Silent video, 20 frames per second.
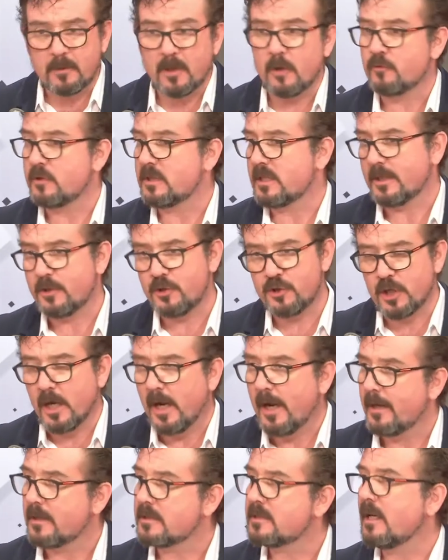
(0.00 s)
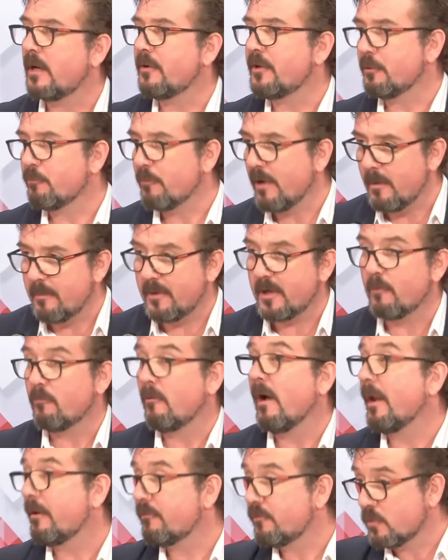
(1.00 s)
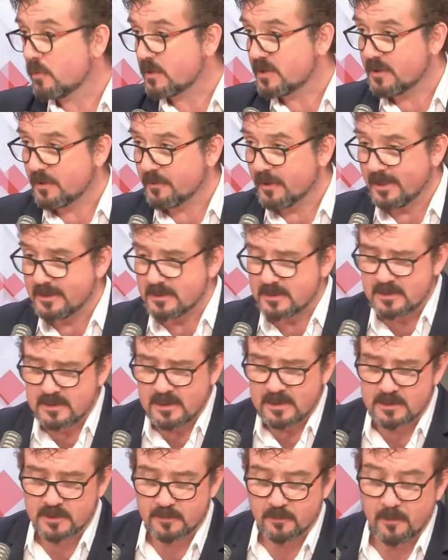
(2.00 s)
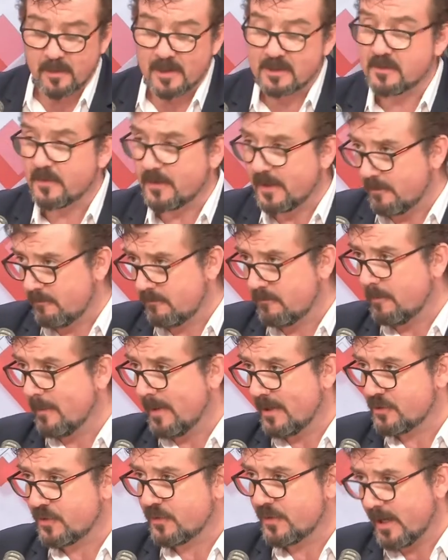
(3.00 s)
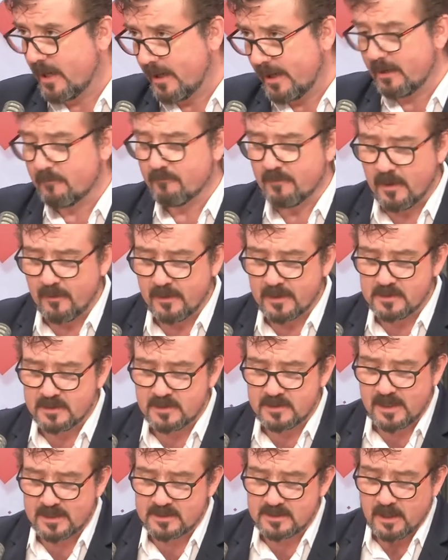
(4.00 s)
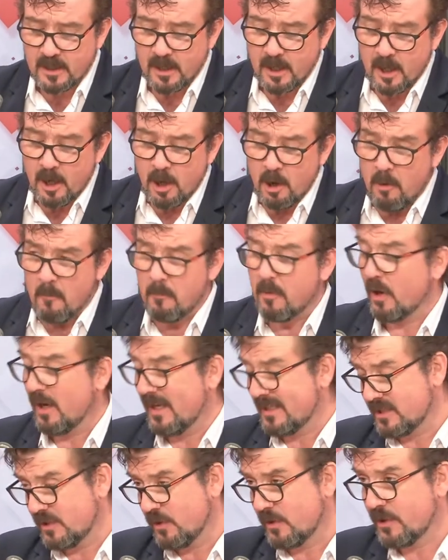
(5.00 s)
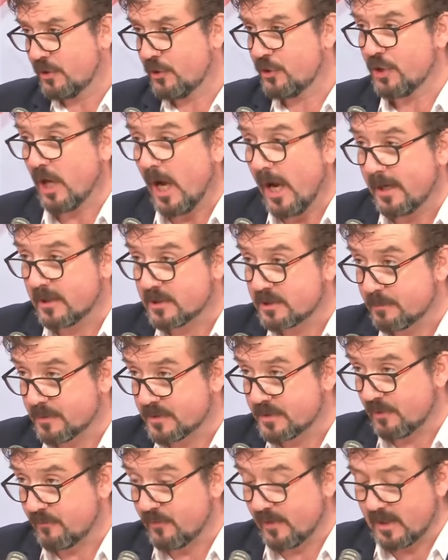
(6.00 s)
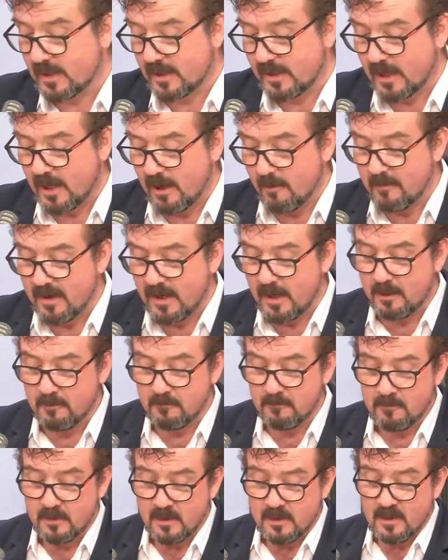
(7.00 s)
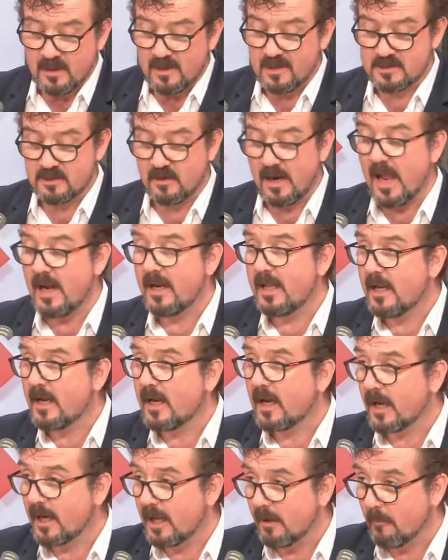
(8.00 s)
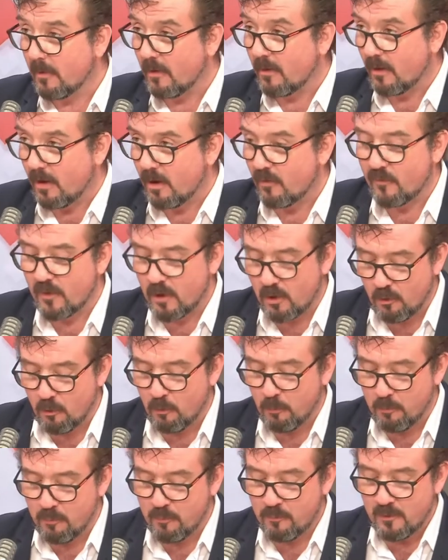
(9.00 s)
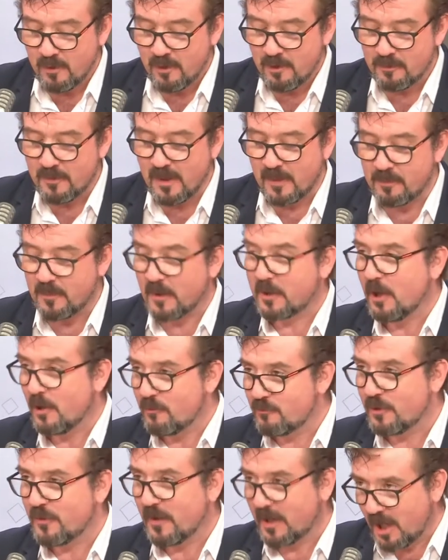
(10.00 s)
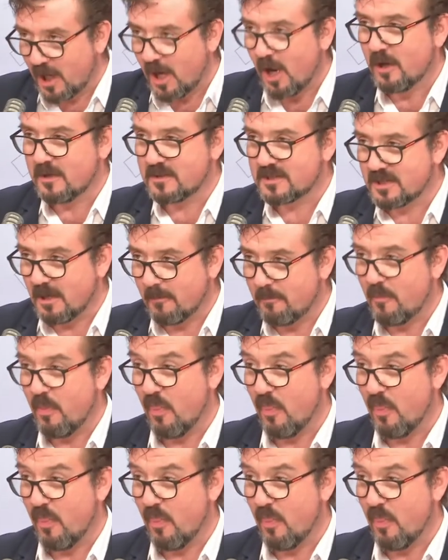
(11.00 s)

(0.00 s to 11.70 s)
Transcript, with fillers: countries like China, Saudi Arabia, Iran, of course, the United States, as we mentioned, mentioned there in various states. But let's look at China specifically. I mean, is there any glimmer of hope that the country that clocks up